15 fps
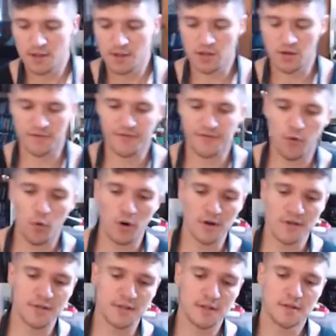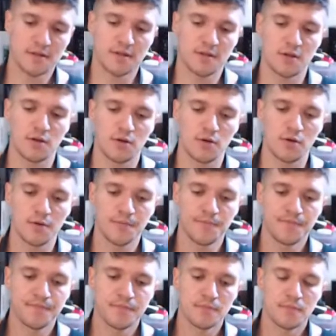you're forced to
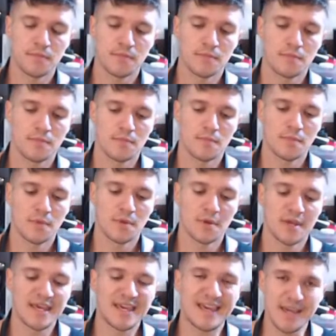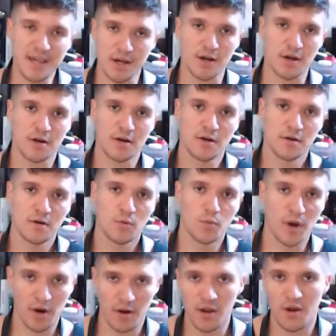hear
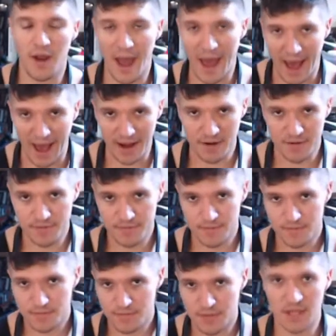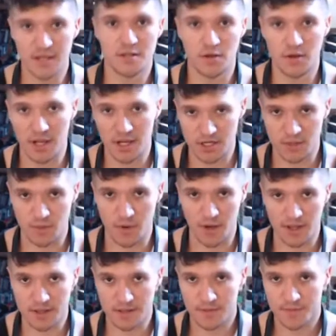where you're at
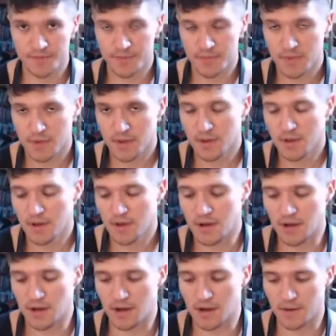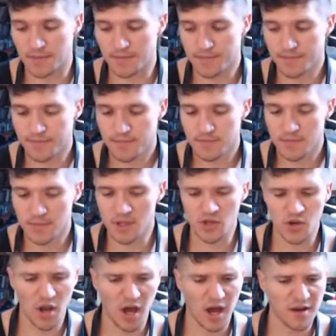intonation-wise, and
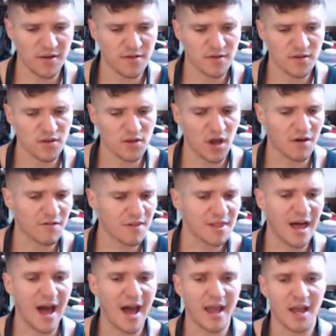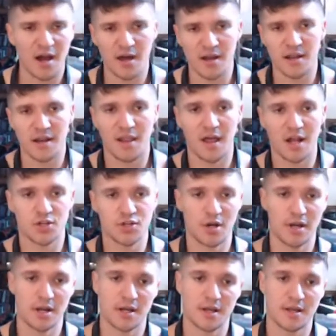you're not relying on an
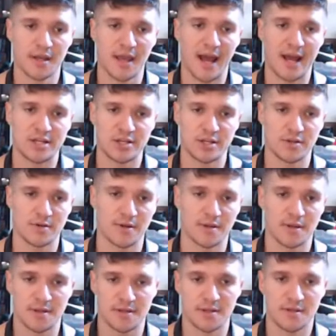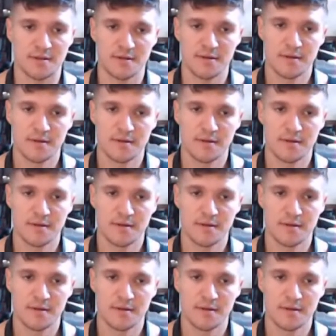electronic gadget doing this.